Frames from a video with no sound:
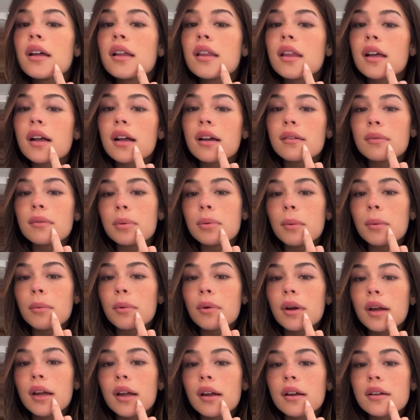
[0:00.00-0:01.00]
like I have a pimple
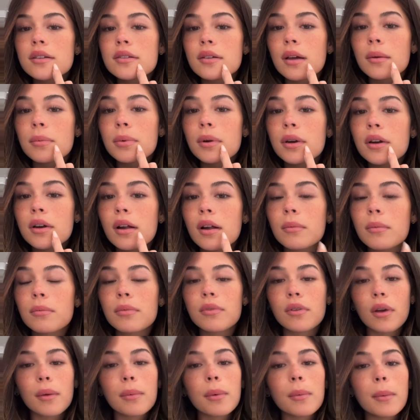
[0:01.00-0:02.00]
right here, so I put it on
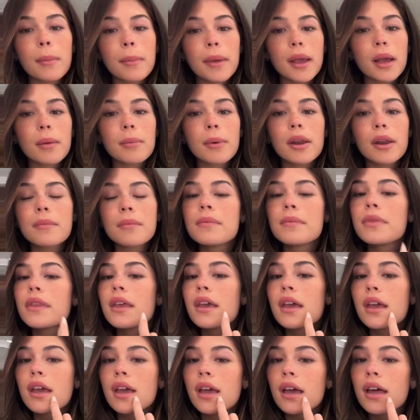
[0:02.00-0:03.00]
before I put my makeup on,
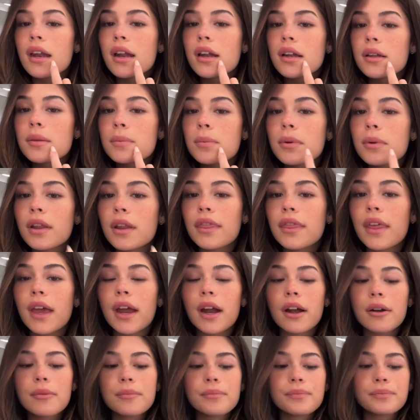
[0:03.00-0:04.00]
and I just put it
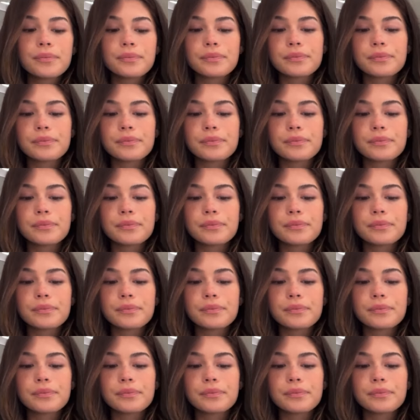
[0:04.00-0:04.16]
there.